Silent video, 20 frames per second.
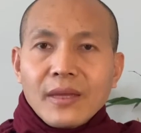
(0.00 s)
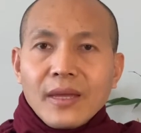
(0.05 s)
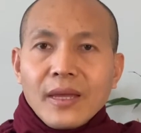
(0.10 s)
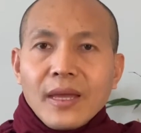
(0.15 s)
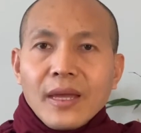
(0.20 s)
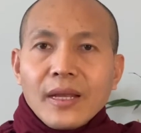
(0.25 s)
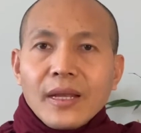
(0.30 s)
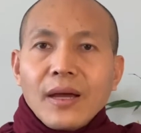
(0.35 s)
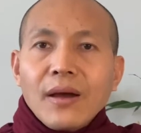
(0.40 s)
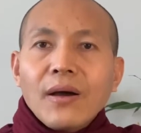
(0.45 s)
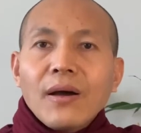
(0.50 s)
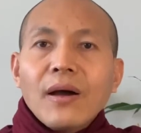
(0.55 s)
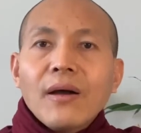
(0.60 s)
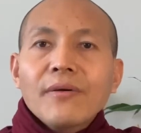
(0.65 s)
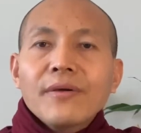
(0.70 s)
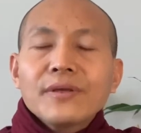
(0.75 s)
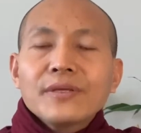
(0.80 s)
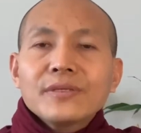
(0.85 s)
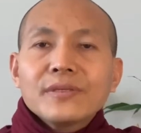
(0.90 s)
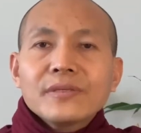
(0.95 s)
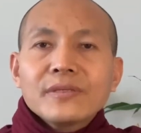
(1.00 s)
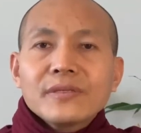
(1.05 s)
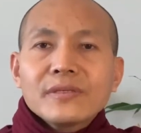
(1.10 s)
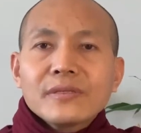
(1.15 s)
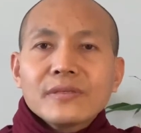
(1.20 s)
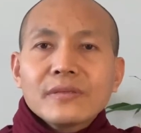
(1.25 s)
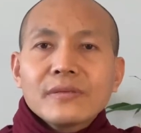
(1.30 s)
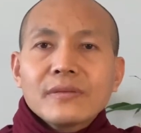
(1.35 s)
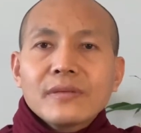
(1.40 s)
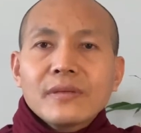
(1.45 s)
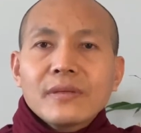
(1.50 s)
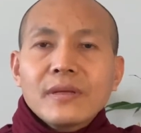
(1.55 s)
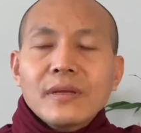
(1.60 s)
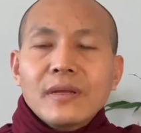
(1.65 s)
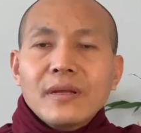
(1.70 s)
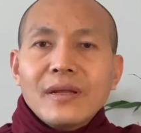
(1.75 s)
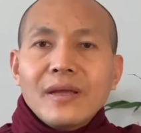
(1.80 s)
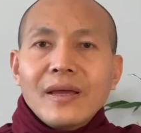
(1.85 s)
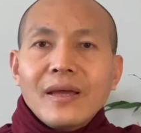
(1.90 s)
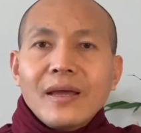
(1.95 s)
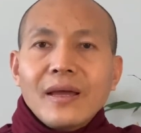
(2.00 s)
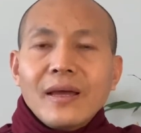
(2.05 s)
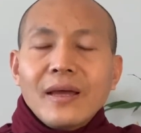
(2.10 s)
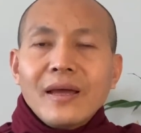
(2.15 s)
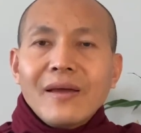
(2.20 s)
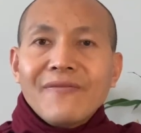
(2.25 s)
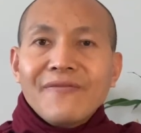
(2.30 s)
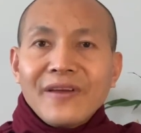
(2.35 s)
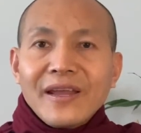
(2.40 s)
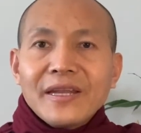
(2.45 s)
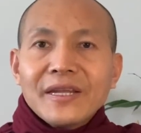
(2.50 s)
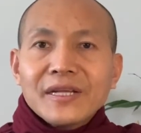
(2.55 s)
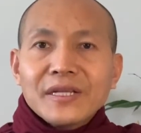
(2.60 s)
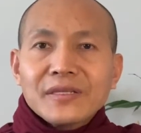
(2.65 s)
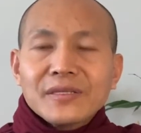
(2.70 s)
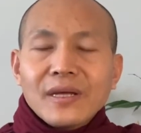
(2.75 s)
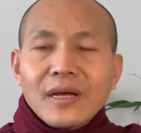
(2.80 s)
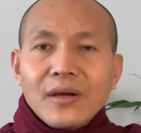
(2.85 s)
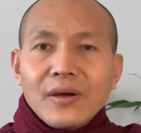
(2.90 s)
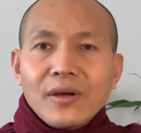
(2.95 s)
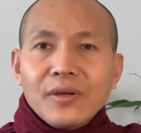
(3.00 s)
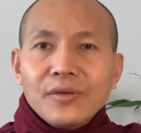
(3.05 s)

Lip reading: Now, how is the aesthetics of